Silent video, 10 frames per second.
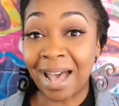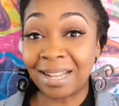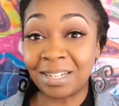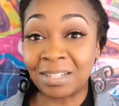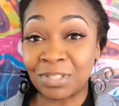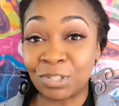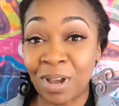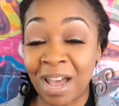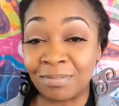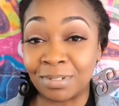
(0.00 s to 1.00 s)
I love to
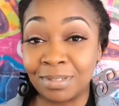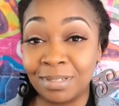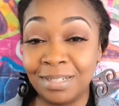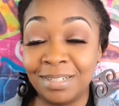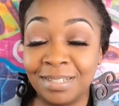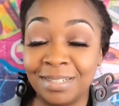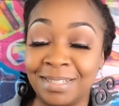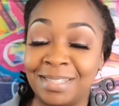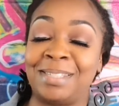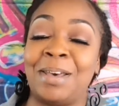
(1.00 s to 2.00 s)
travel.
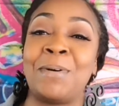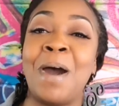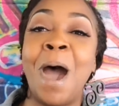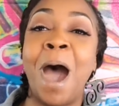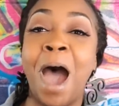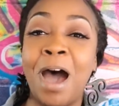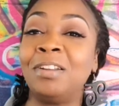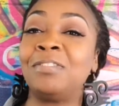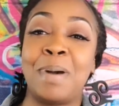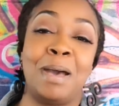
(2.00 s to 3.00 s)
So
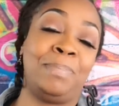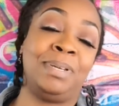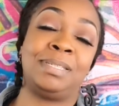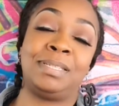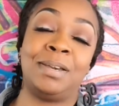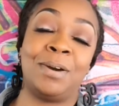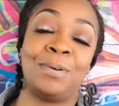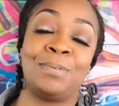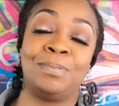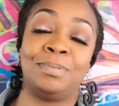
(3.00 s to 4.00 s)
all of my
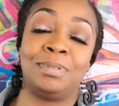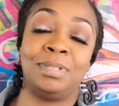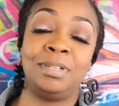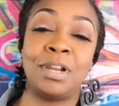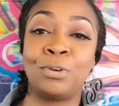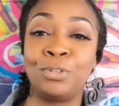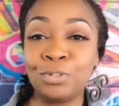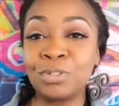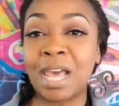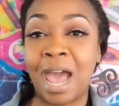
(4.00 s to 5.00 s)
PTO,
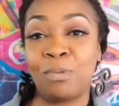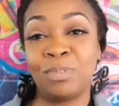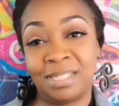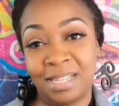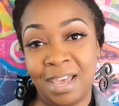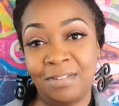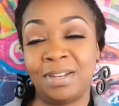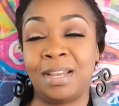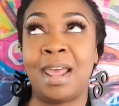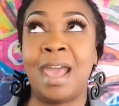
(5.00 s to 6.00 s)
usually I would
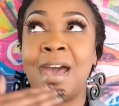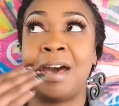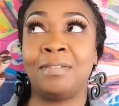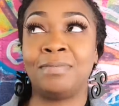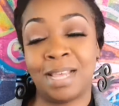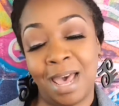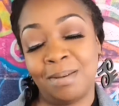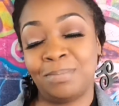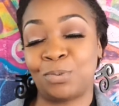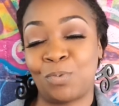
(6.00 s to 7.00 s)
save it and have
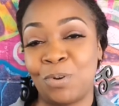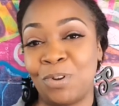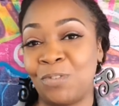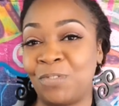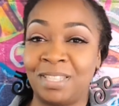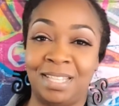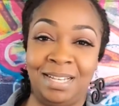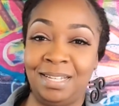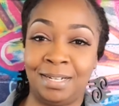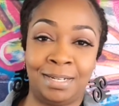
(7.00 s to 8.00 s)
time to roll over at the
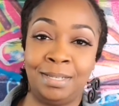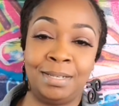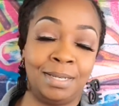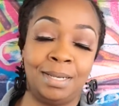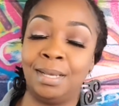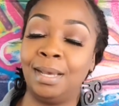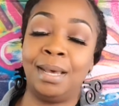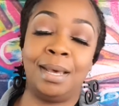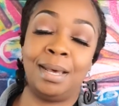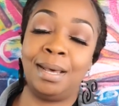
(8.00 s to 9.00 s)
end of the year.
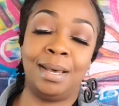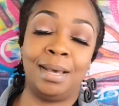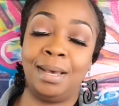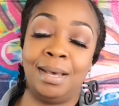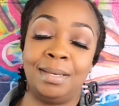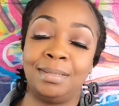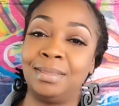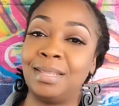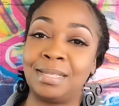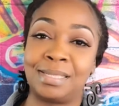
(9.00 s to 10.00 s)

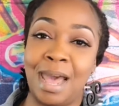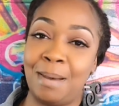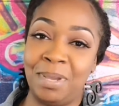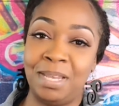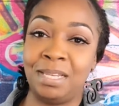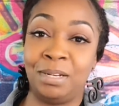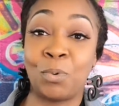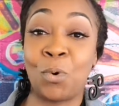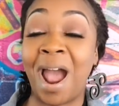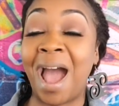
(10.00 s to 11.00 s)
That's not me
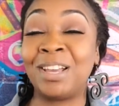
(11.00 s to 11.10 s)
anymore.